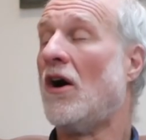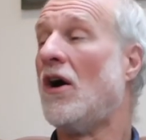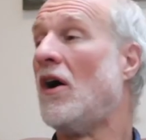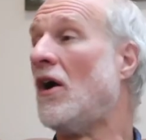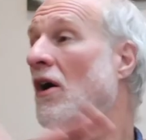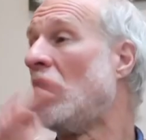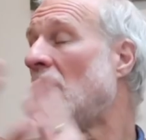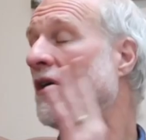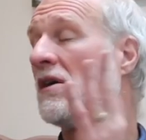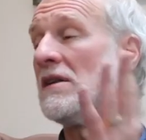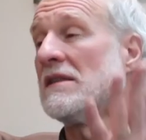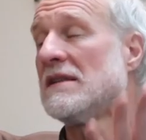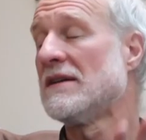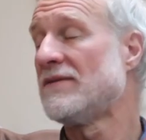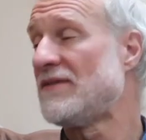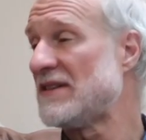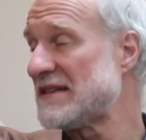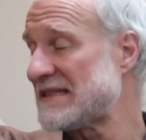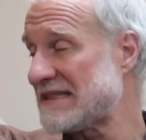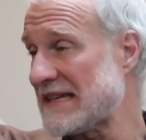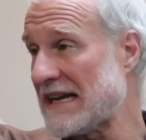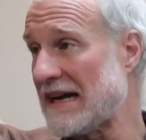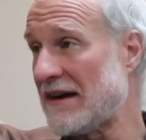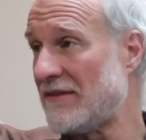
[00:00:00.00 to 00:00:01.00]
All of
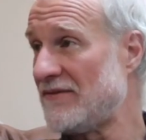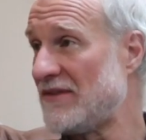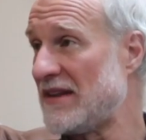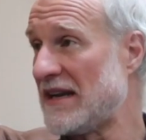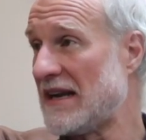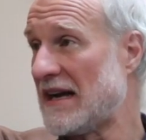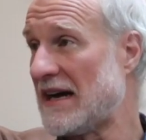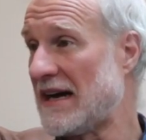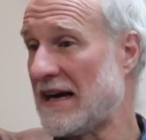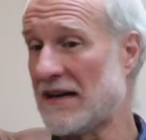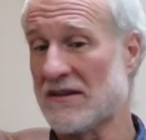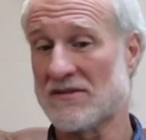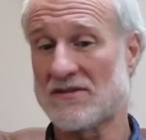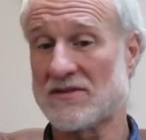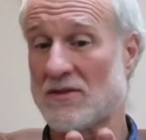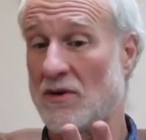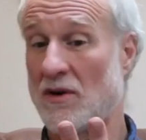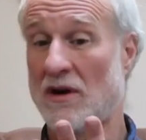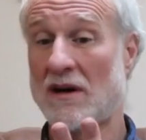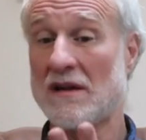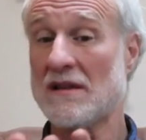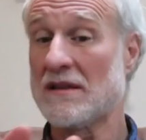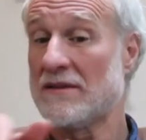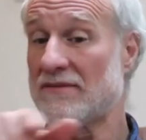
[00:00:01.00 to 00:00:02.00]
us have denial. So
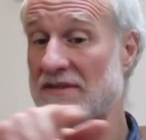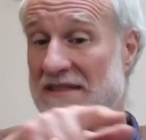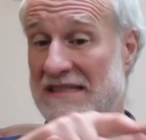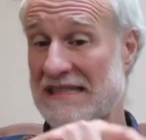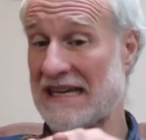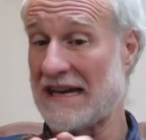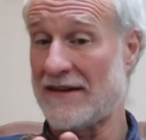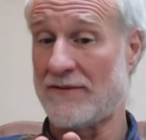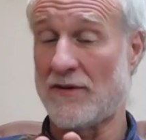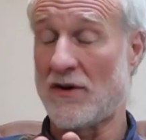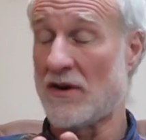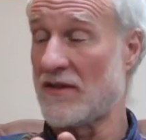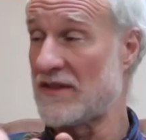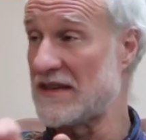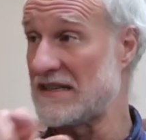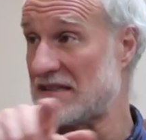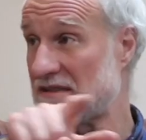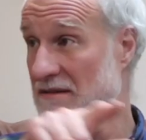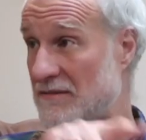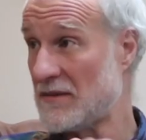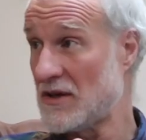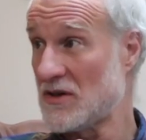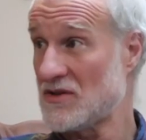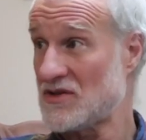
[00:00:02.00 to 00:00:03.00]
all of us have all
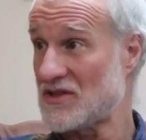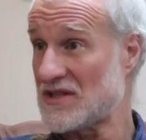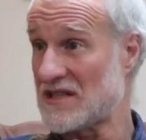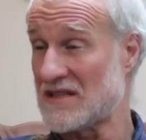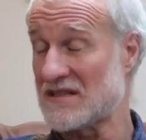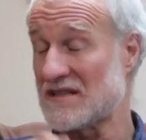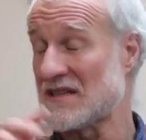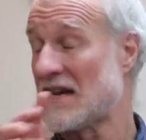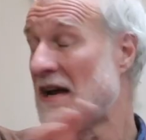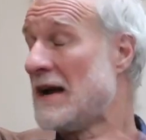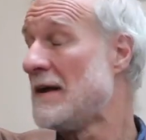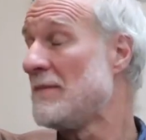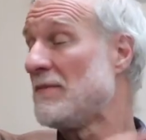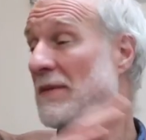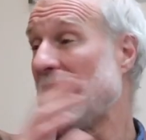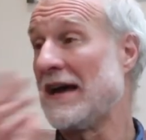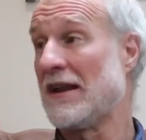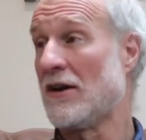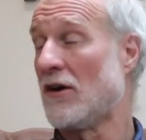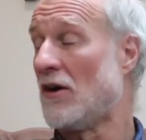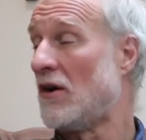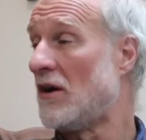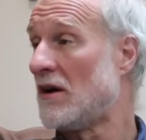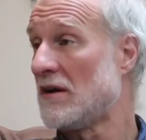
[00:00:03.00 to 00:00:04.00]
these emotions,
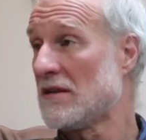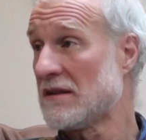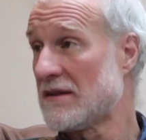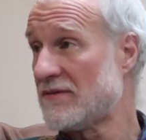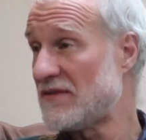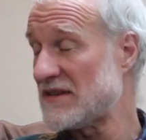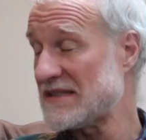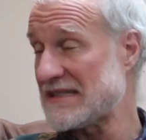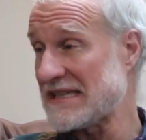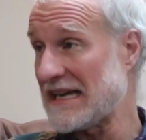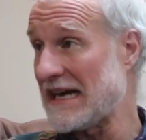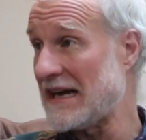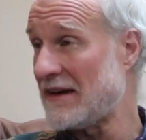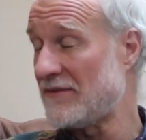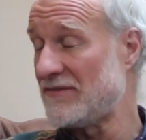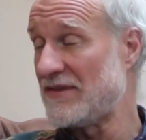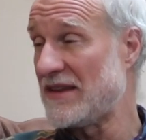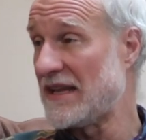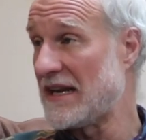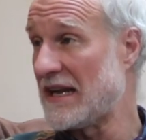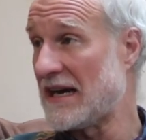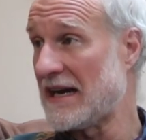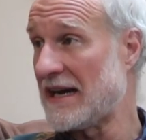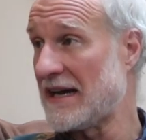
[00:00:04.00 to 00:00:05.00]
and all of us have
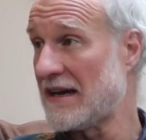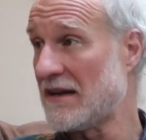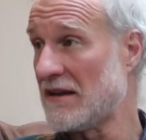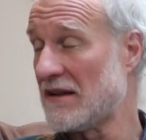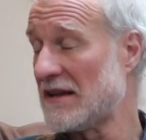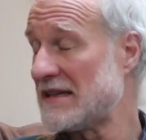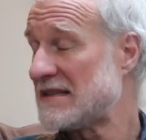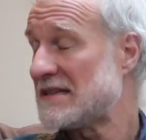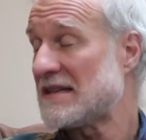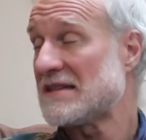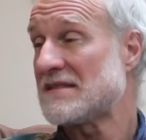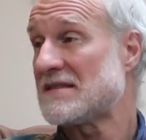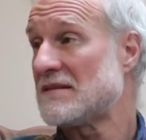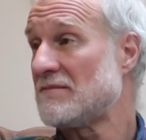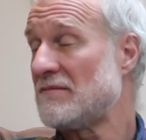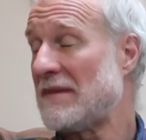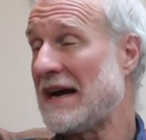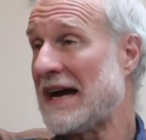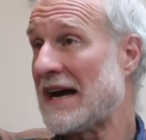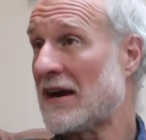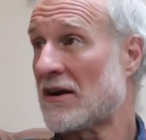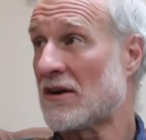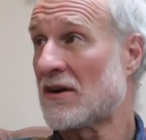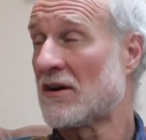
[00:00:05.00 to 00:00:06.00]
denial. It doesn't
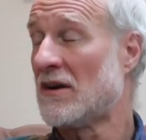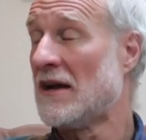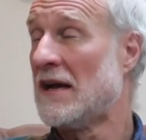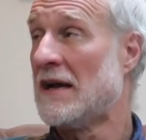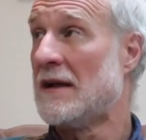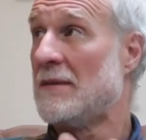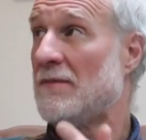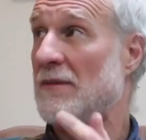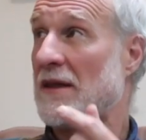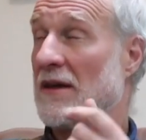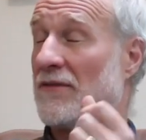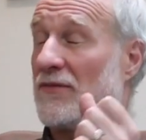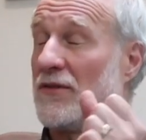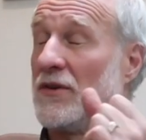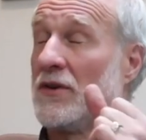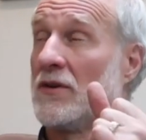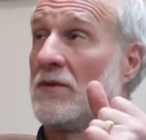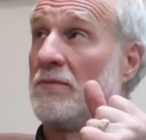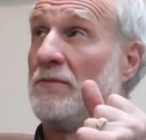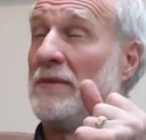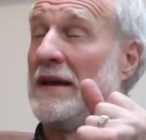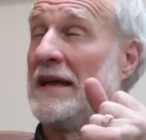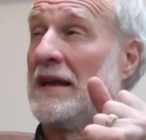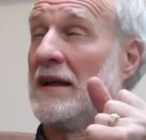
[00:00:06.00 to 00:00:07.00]
matter if
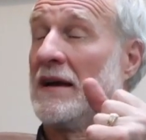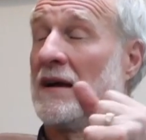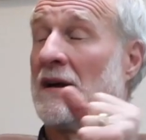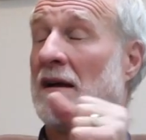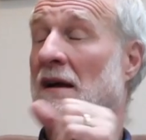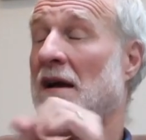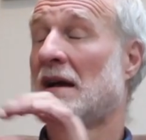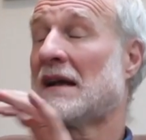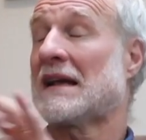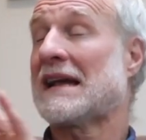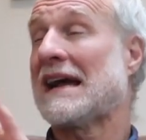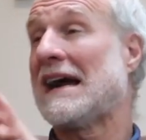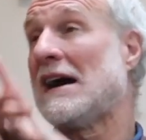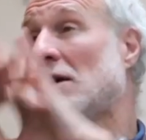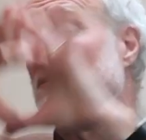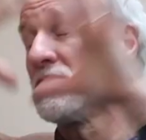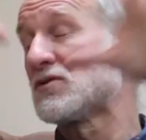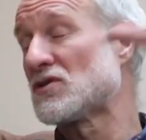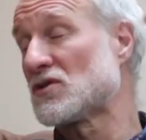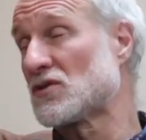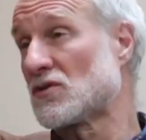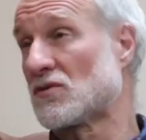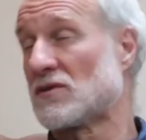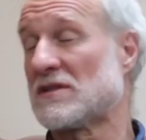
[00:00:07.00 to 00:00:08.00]
you've been a
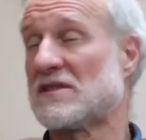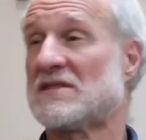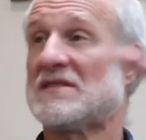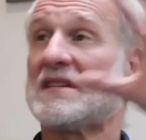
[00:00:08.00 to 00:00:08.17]
counselor, a